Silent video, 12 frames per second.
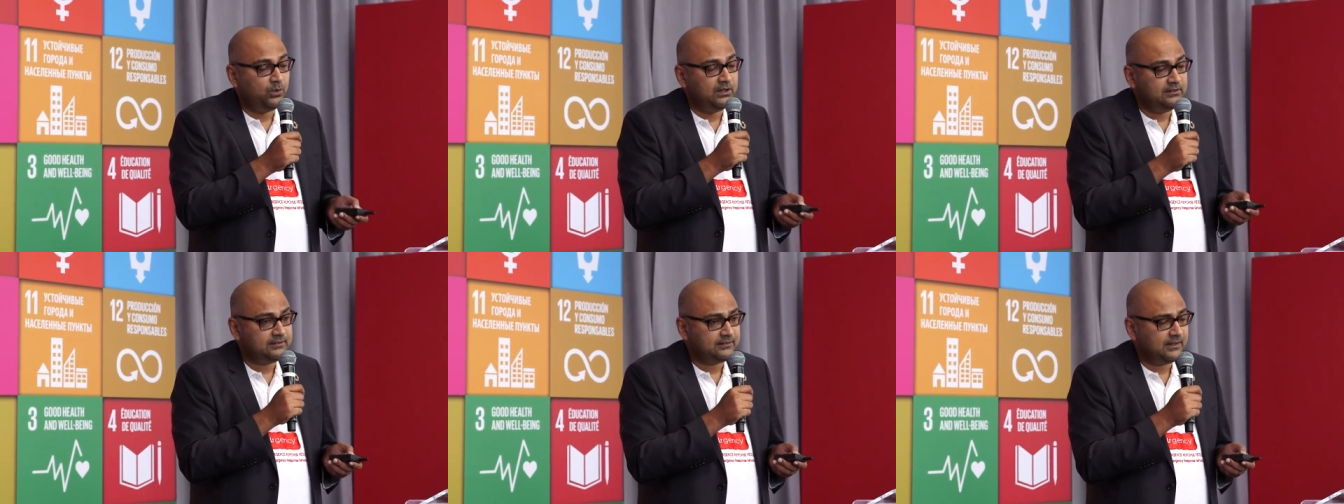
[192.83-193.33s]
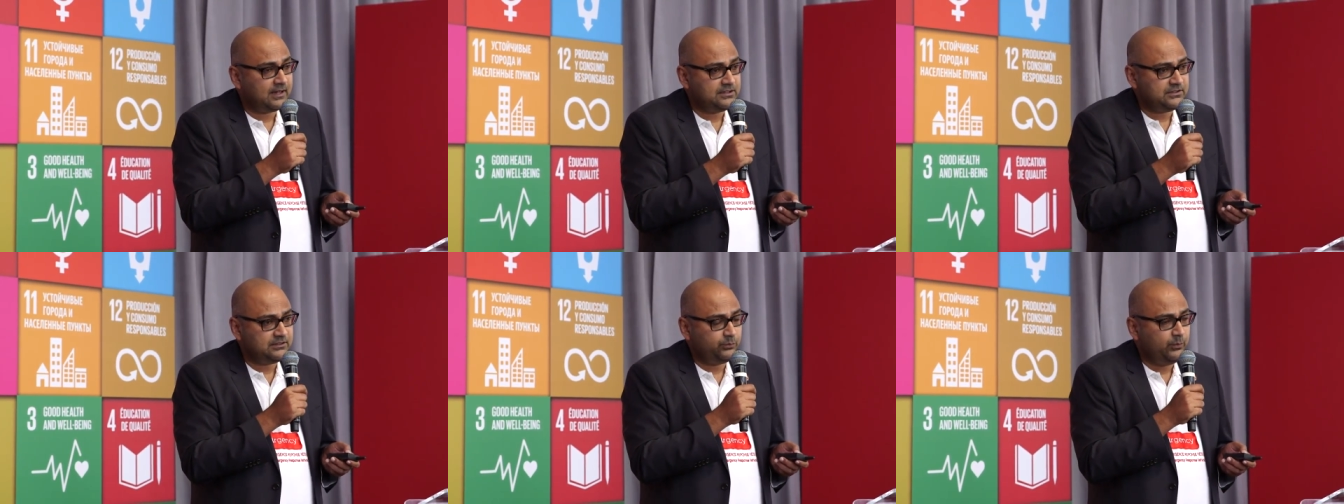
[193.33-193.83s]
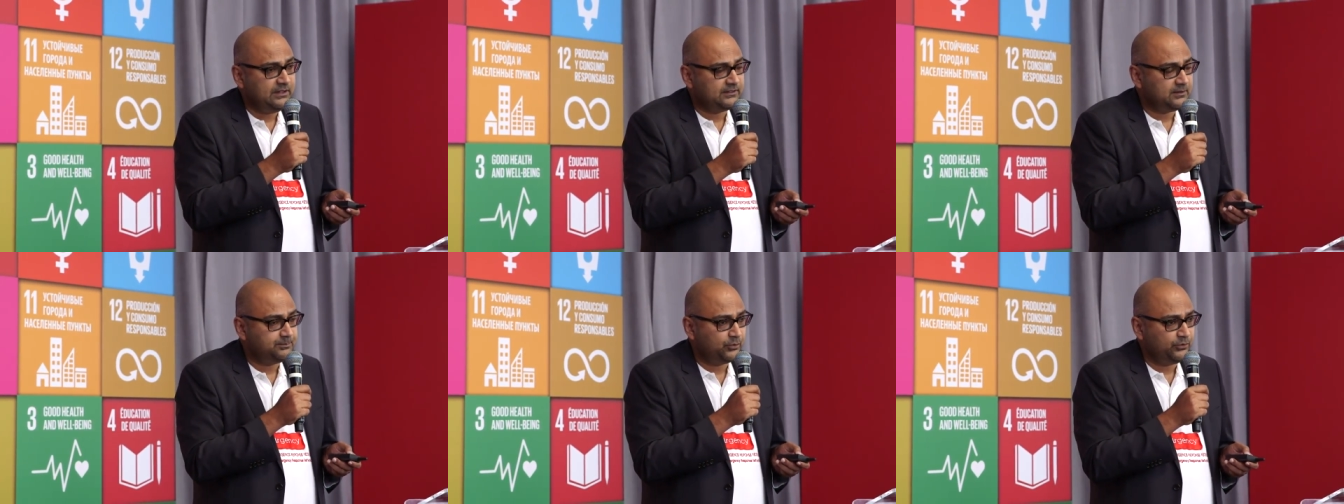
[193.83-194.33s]
world's largest
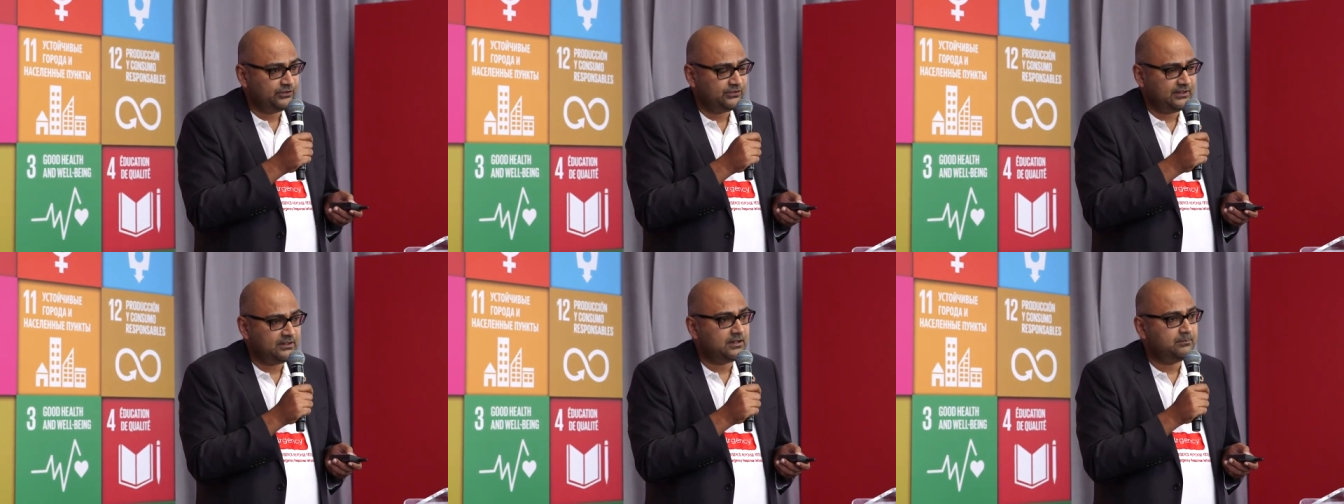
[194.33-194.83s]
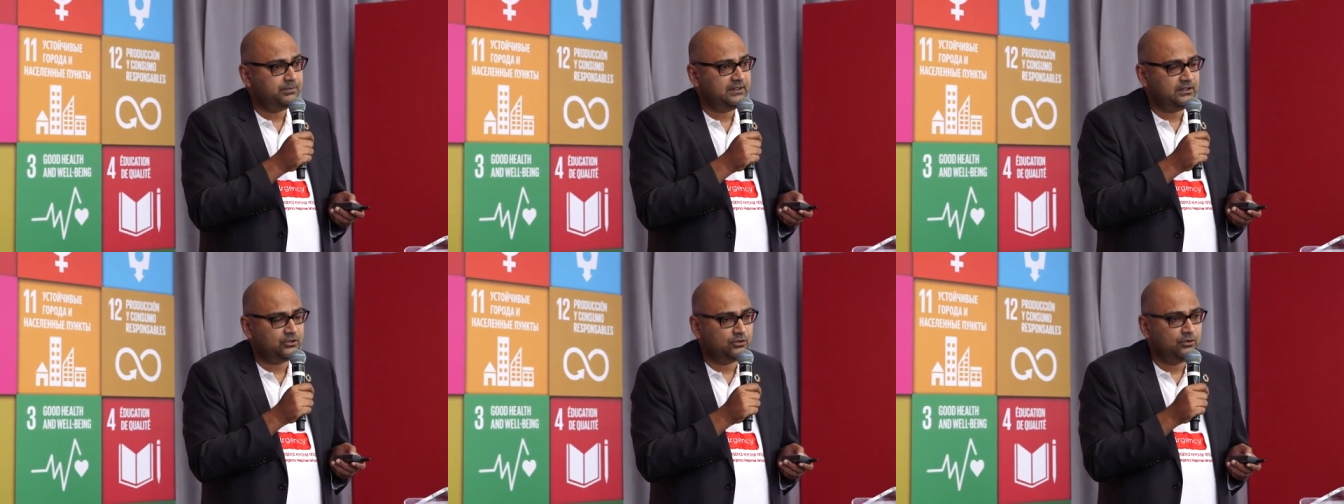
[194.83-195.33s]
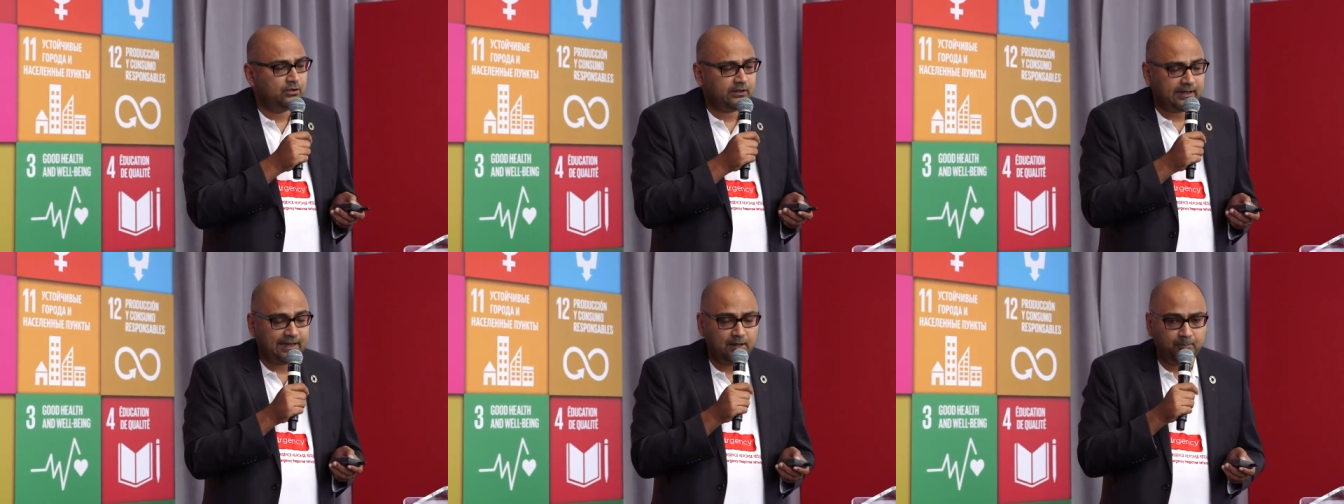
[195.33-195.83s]
visa processing company to
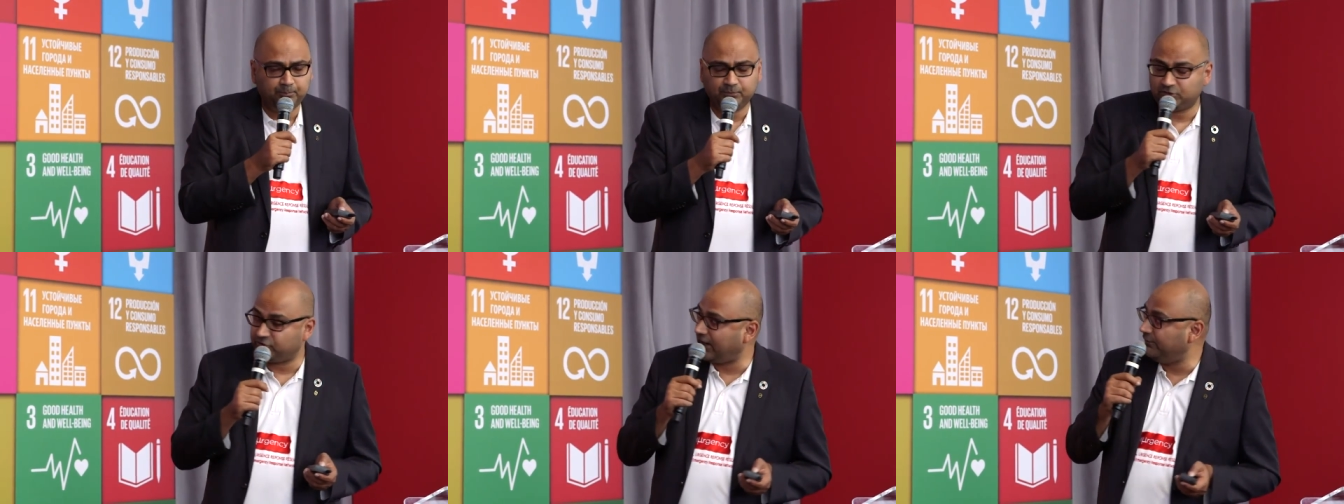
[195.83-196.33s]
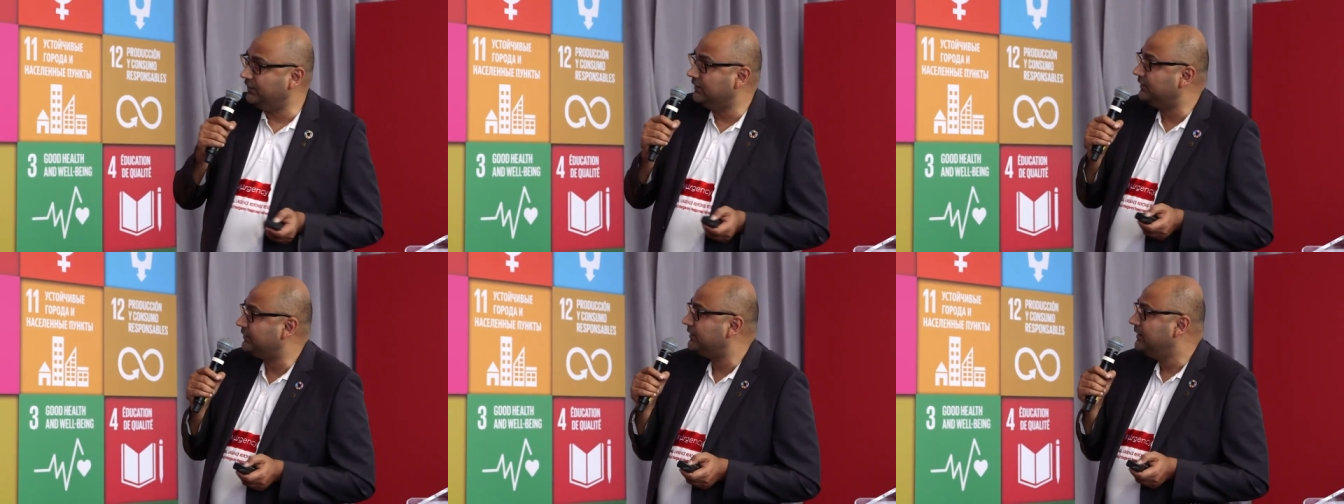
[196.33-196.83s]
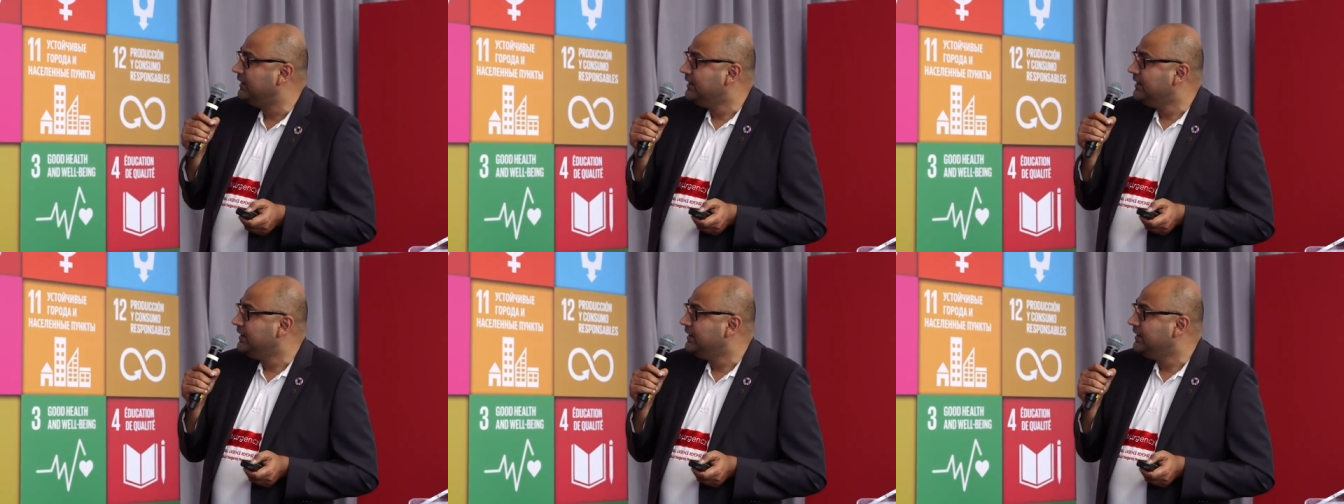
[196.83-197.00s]
help travelers.